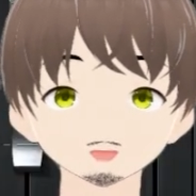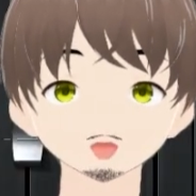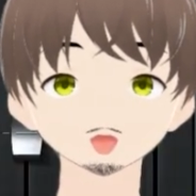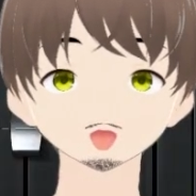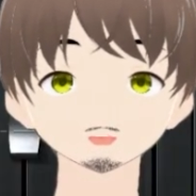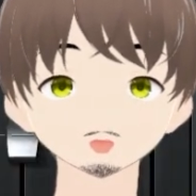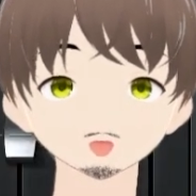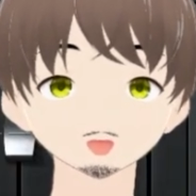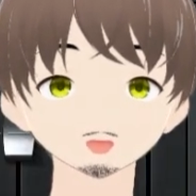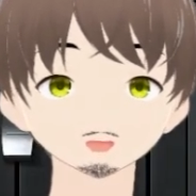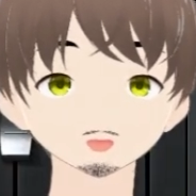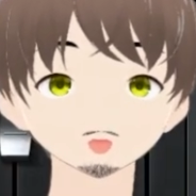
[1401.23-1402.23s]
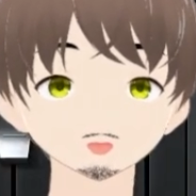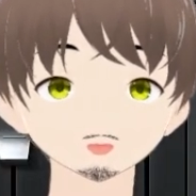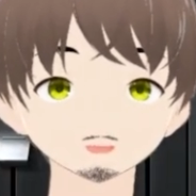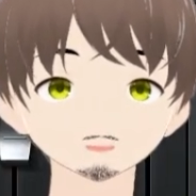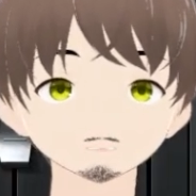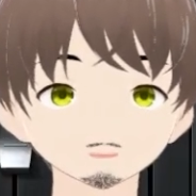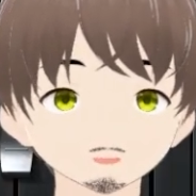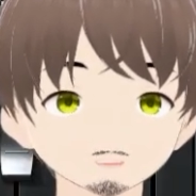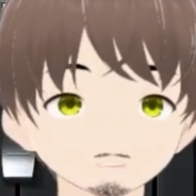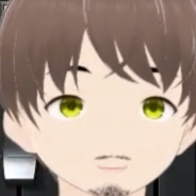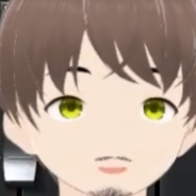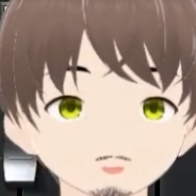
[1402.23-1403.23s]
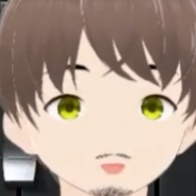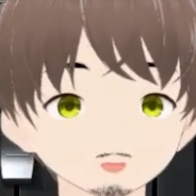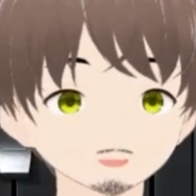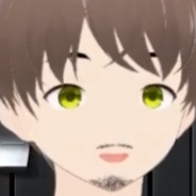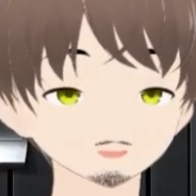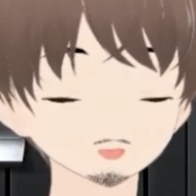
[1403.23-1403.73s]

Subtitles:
Oh, I was blocking it, but yeah, this is the vocal chain on